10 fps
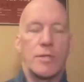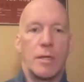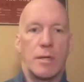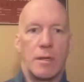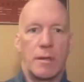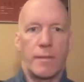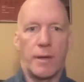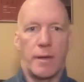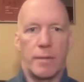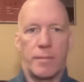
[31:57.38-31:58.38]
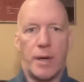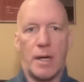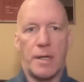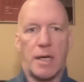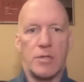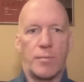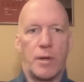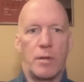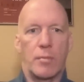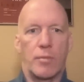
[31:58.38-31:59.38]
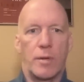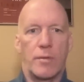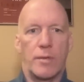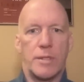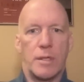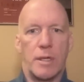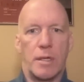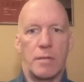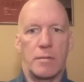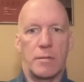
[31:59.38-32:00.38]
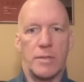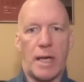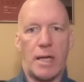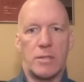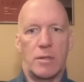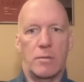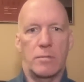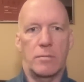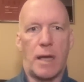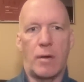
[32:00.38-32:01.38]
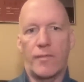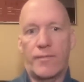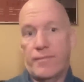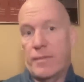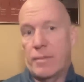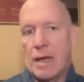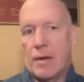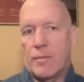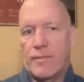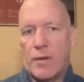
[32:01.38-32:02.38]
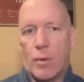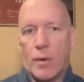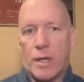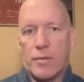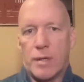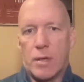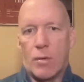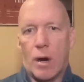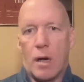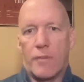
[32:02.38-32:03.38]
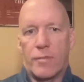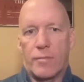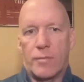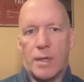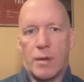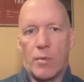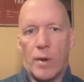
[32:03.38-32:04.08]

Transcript: Hughes did a podcast with Pierre LeBrun recently, and it was asked, you know, how far away do you think you are from being a